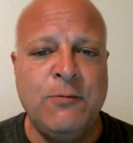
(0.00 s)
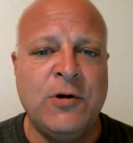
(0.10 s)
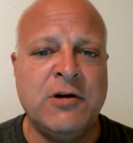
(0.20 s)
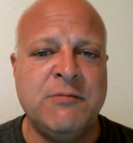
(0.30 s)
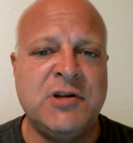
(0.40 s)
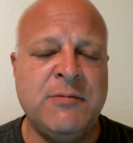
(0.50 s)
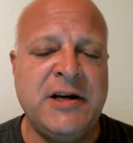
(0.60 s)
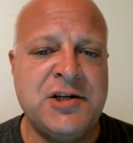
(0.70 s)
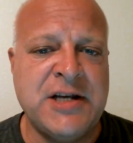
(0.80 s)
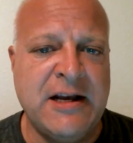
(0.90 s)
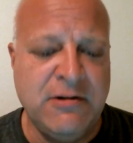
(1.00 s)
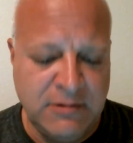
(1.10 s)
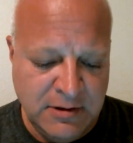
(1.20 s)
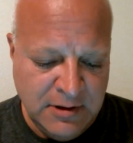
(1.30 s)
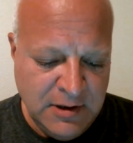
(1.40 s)
Welcome to my channel
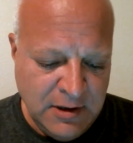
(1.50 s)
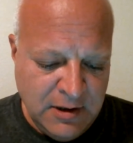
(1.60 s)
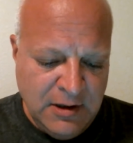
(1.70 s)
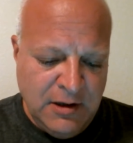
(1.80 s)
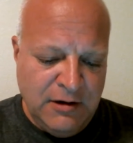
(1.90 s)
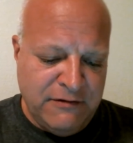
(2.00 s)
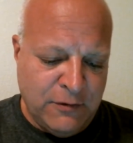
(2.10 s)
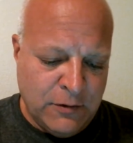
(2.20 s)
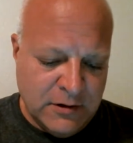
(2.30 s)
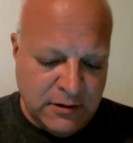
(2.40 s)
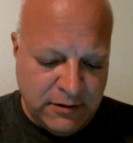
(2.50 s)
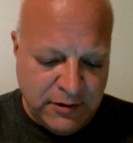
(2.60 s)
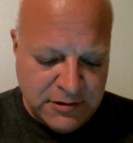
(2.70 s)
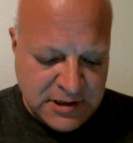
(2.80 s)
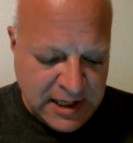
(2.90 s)
for
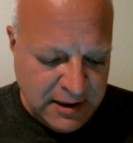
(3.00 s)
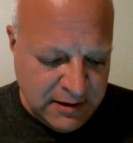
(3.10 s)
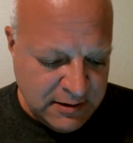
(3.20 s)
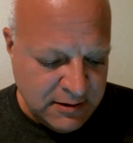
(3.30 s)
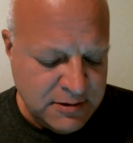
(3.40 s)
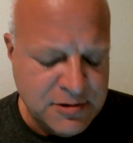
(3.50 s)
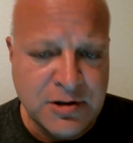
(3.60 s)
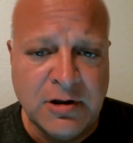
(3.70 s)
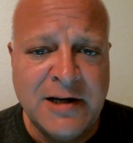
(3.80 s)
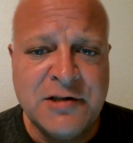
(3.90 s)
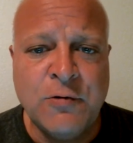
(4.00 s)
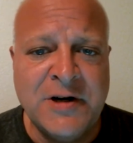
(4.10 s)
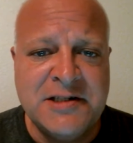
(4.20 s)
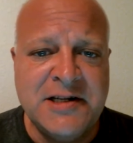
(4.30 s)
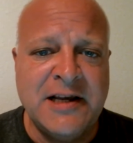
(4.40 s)
Thursday, July
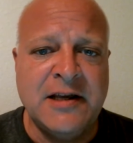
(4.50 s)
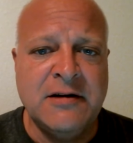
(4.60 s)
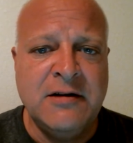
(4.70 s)
22nd.